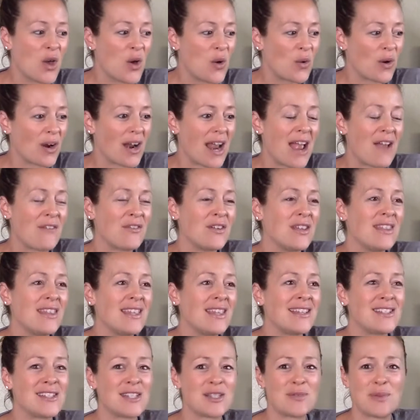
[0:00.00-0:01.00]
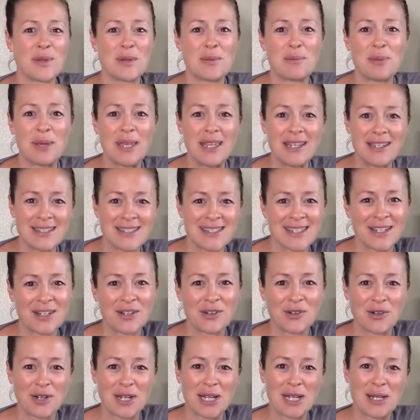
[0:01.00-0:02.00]
where everything's just been peaches and
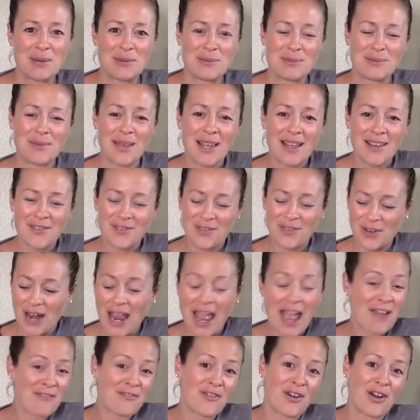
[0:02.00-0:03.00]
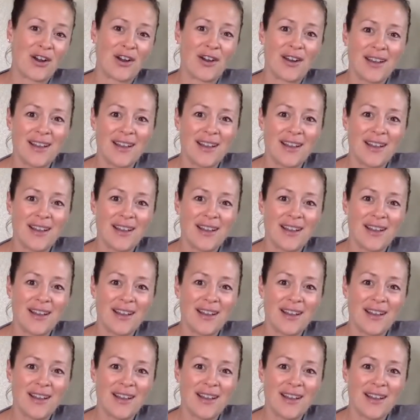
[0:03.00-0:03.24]
cream forever.